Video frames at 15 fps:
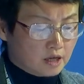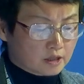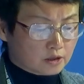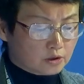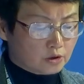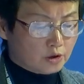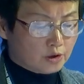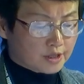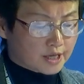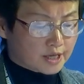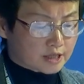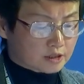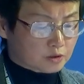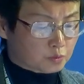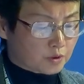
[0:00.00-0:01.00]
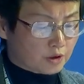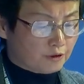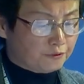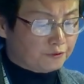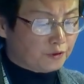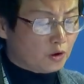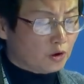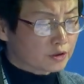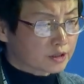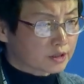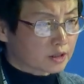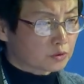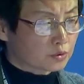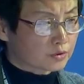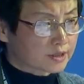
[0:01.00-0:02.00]
the lawyers were forced
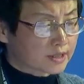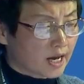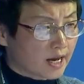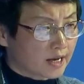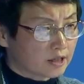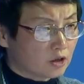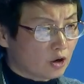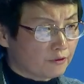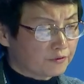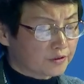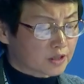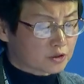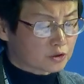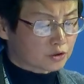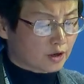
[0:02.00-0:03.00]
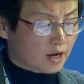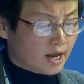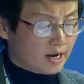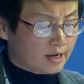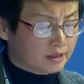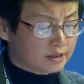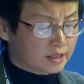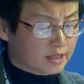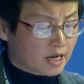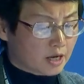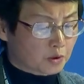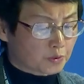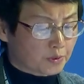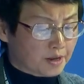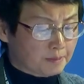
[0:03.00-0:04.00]
to sign confidentiality
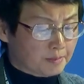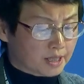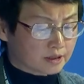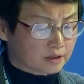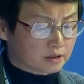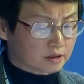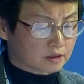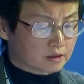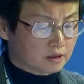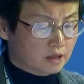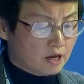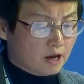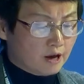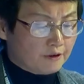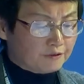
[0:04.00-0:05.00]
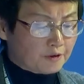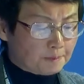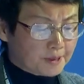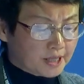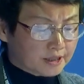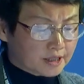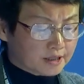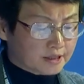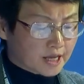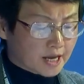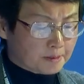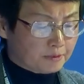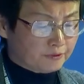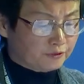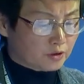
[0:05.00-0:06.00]
agreement, forbidden
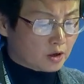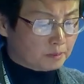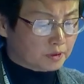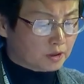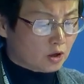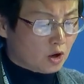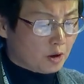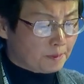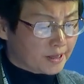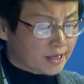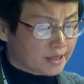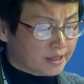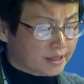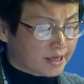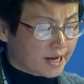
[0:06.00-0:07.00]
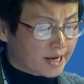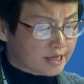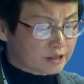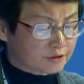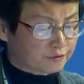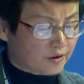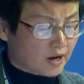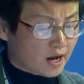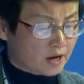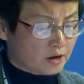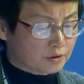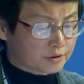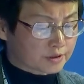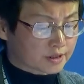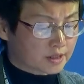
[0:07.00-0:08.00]
them from copying case
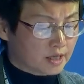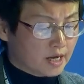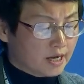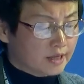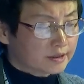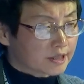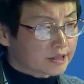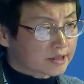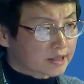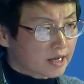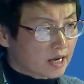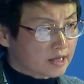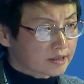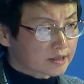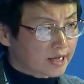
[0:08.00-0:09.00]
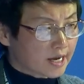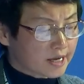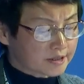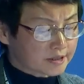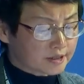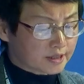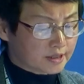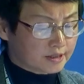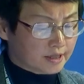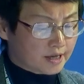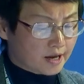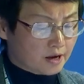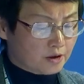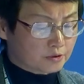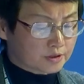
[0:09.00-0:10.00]
files, discuss case
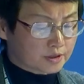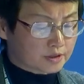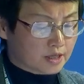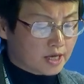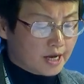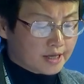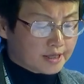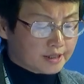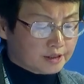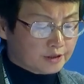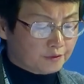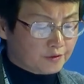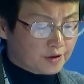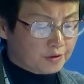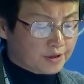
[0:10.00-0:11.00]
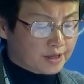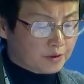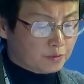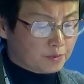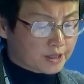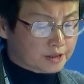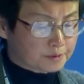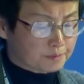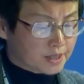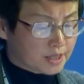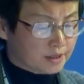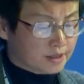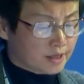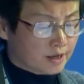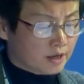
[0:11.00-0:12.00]
details, interviewing with
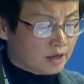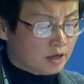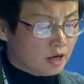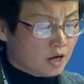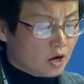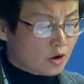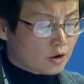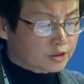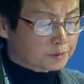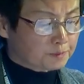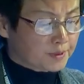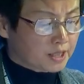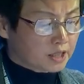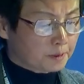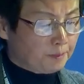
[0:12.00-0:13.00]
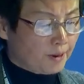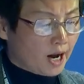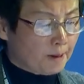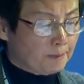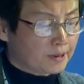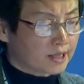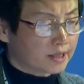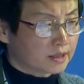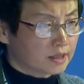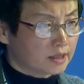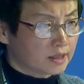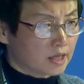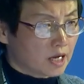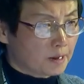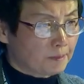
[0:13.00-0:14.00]
media, or speak
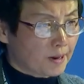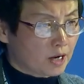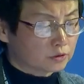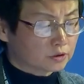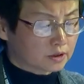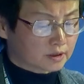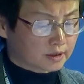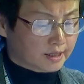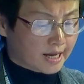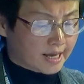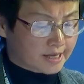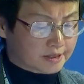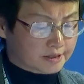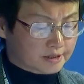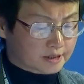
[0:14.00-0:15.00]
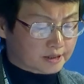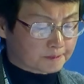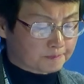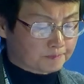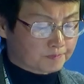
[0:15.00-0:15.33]
publicly about the case.